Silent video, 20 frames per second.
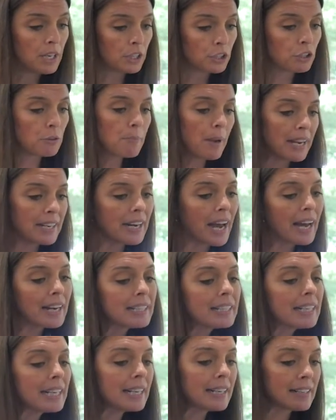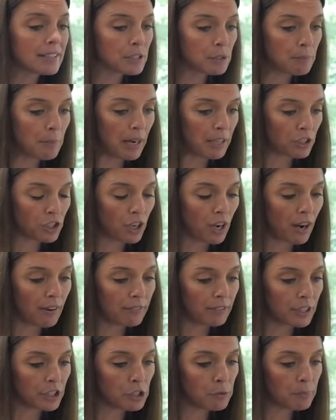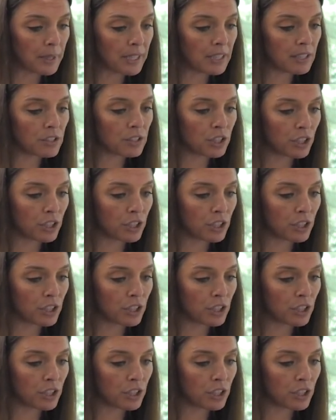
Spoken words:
you may not need as much coverage because